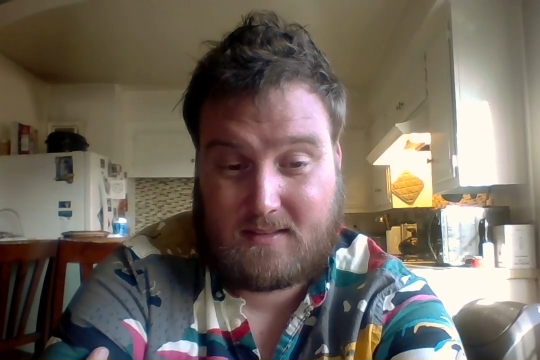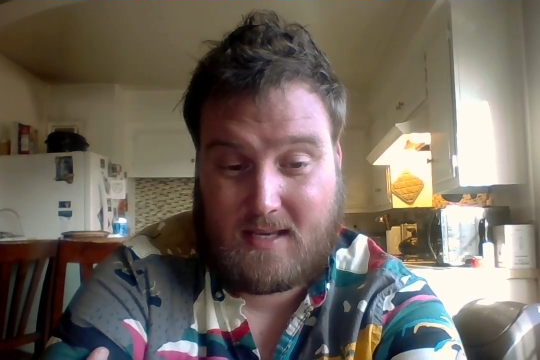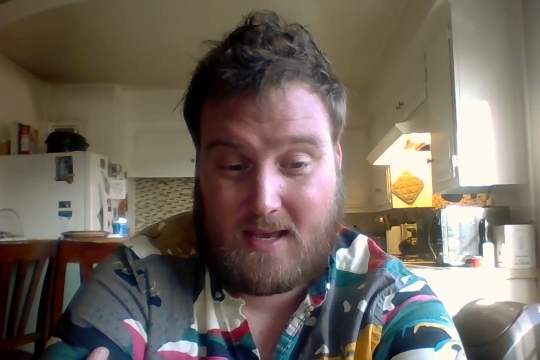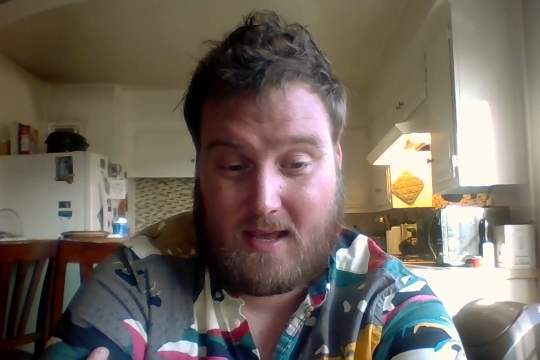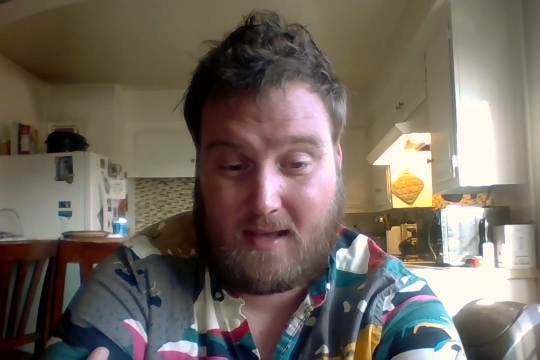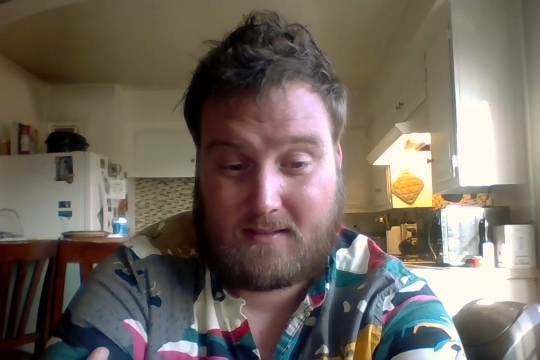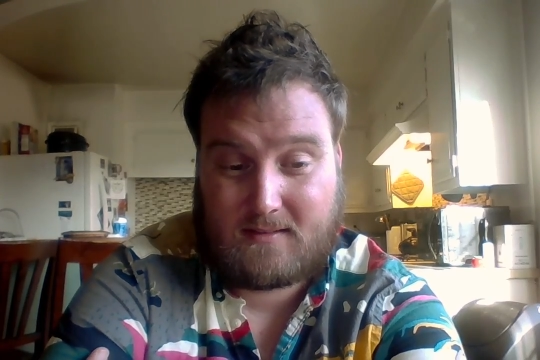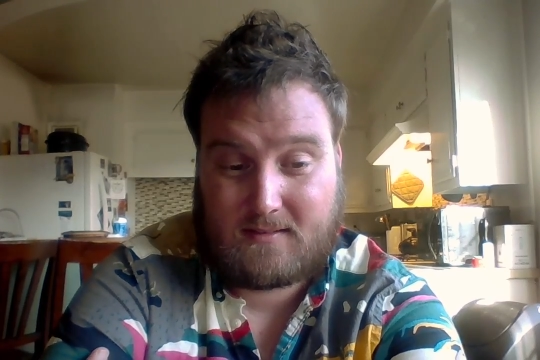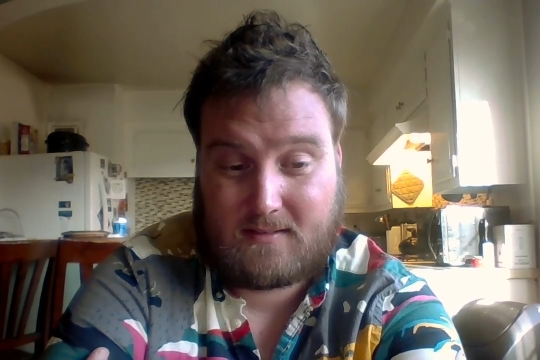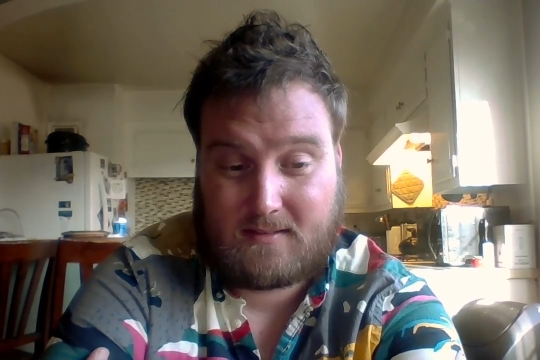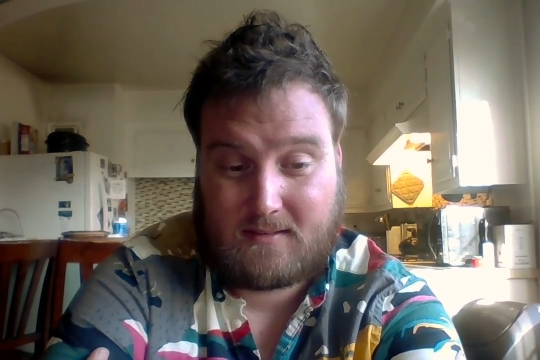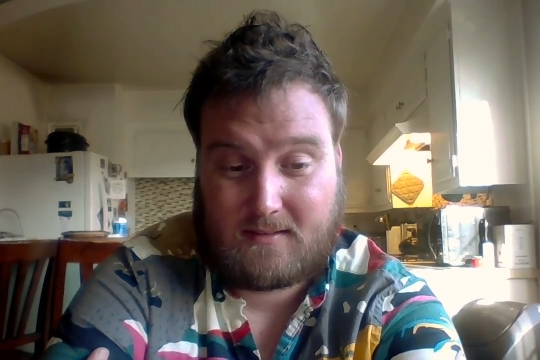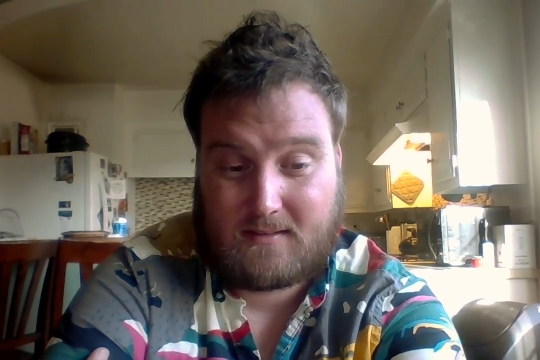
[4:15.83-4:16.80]

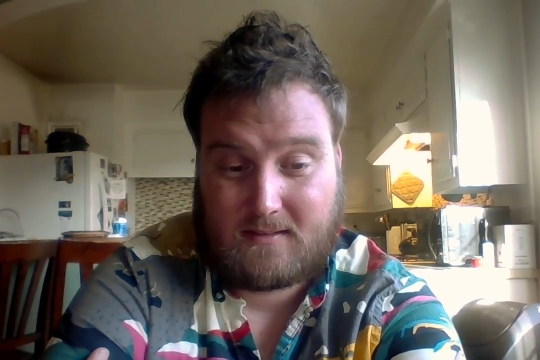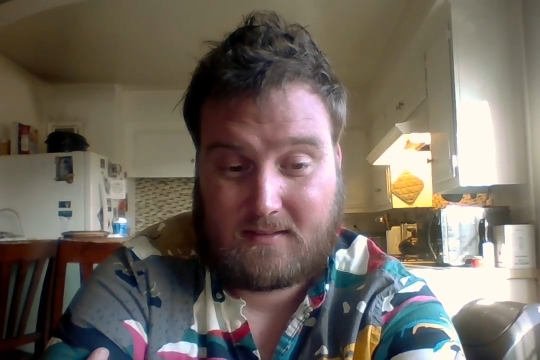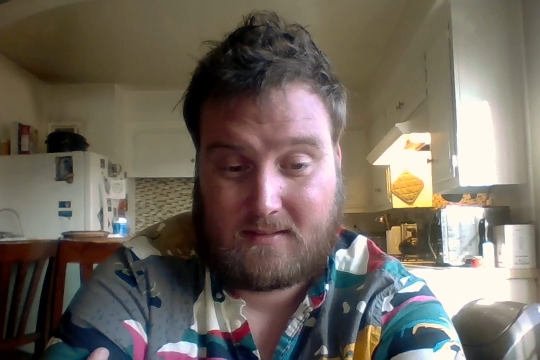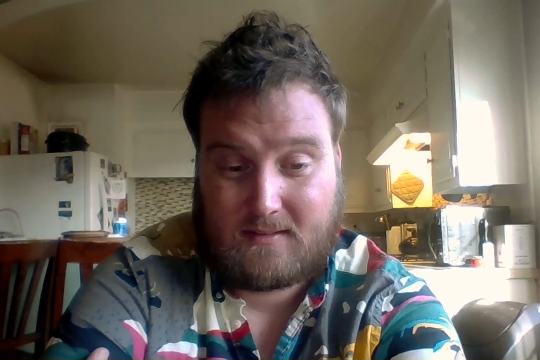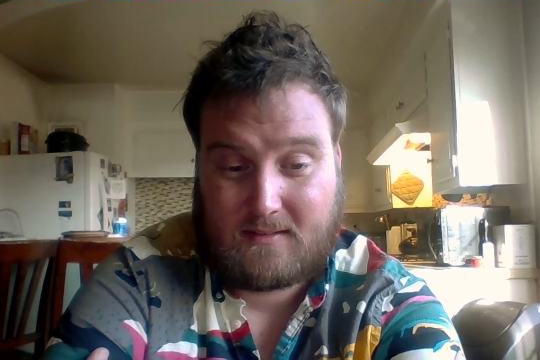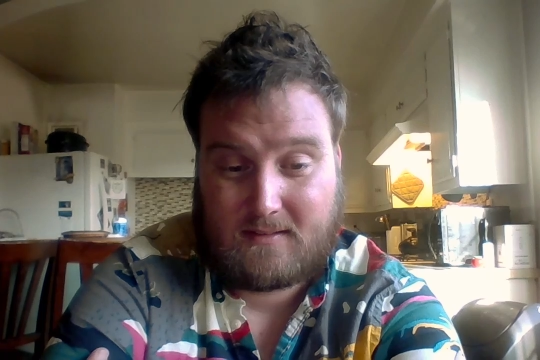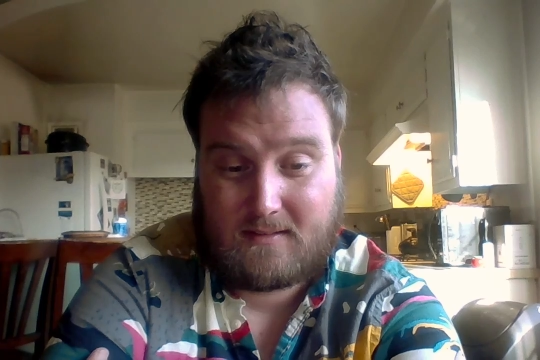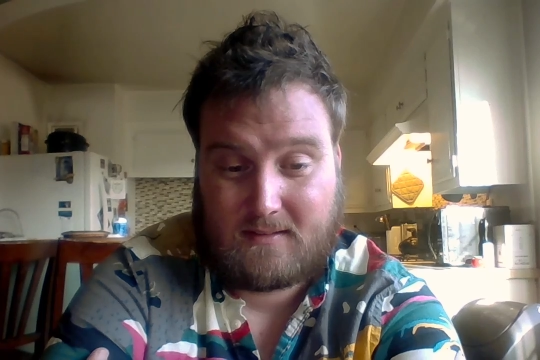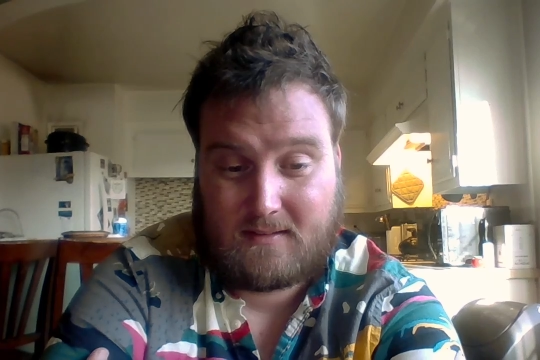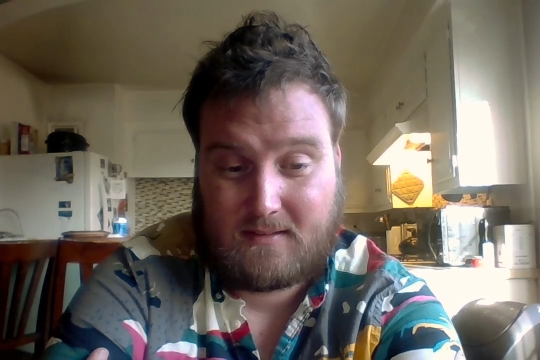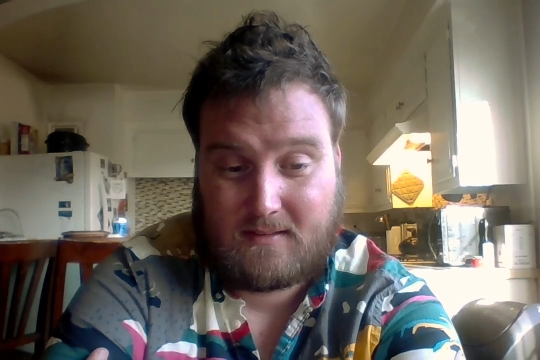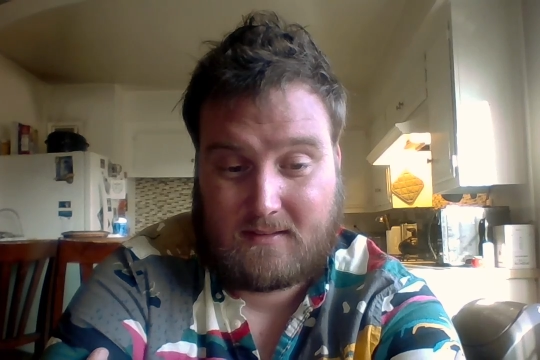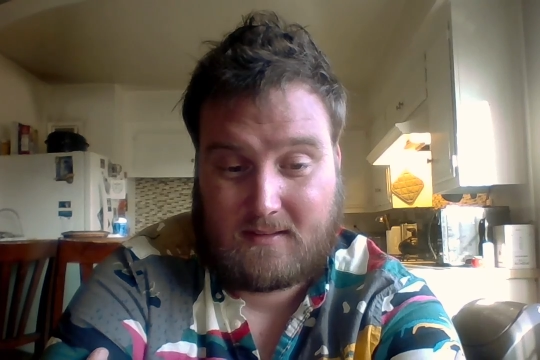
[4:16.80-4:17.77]
guys.
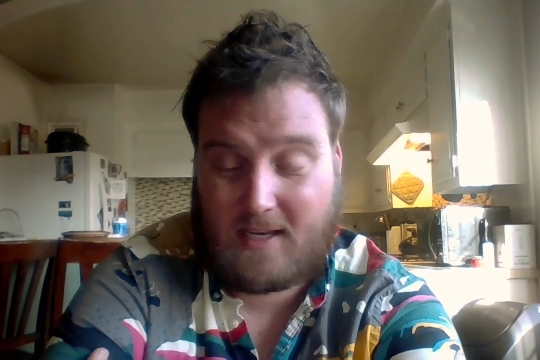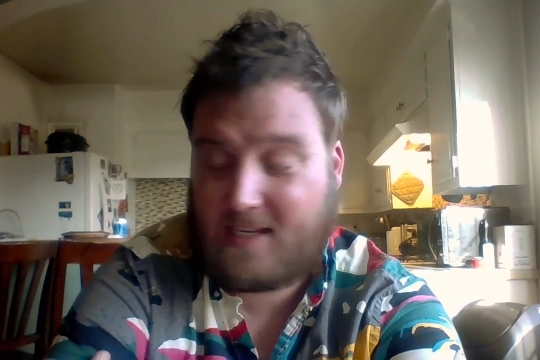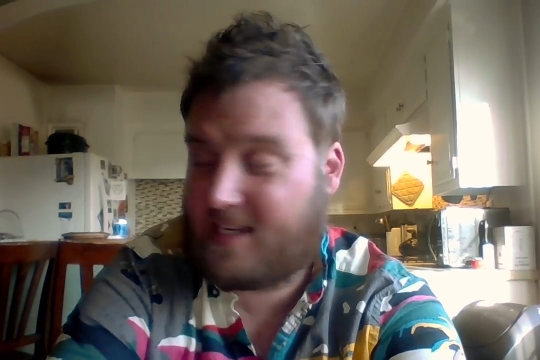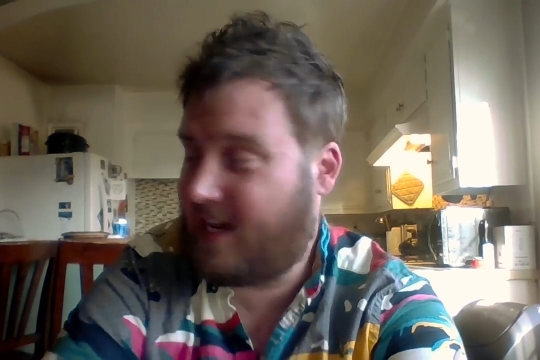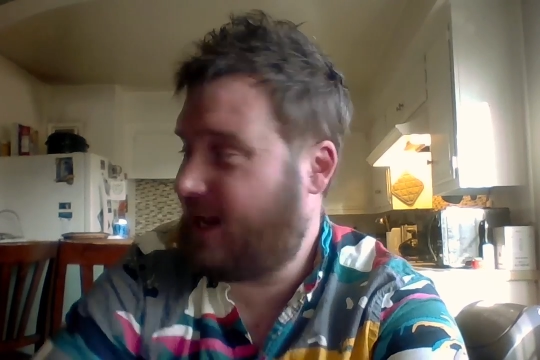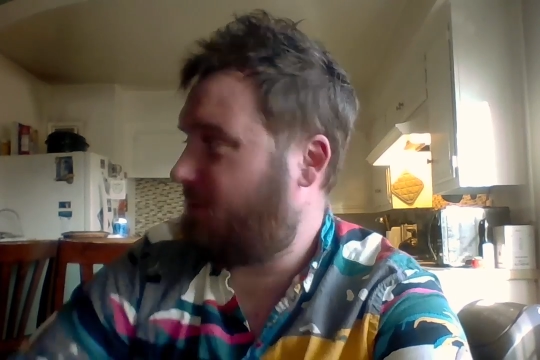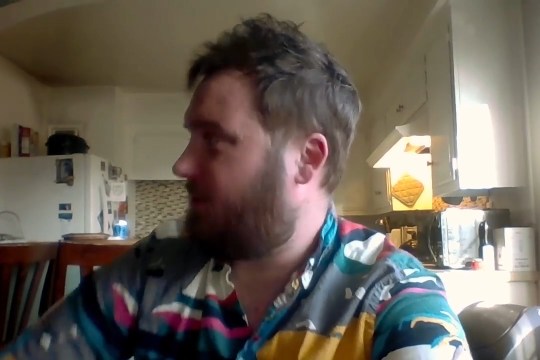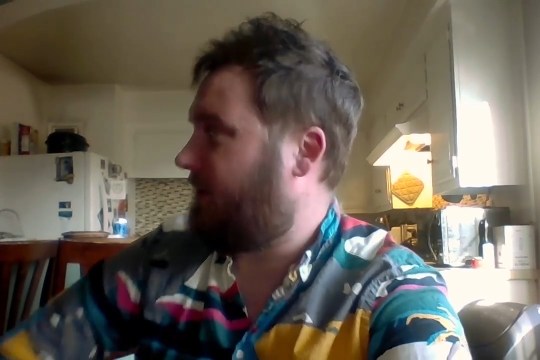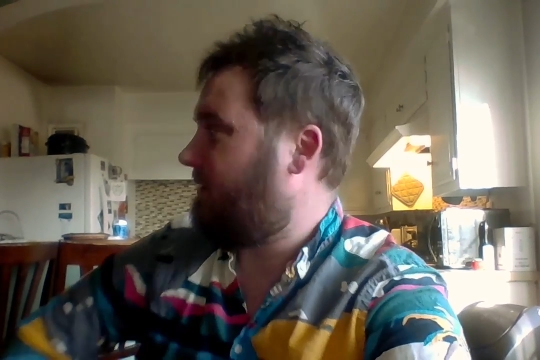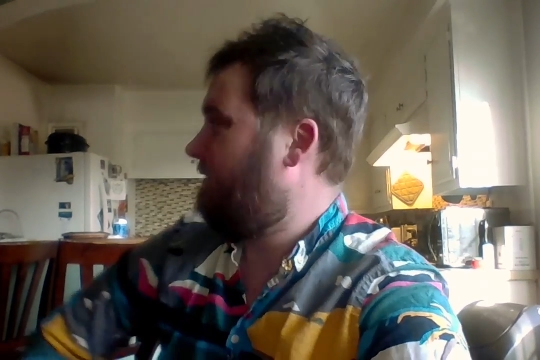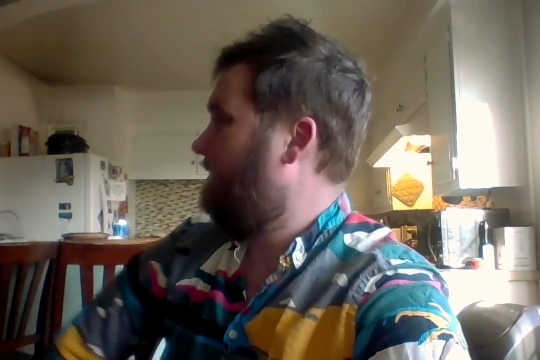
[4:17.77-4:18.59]
Hey, Cameron!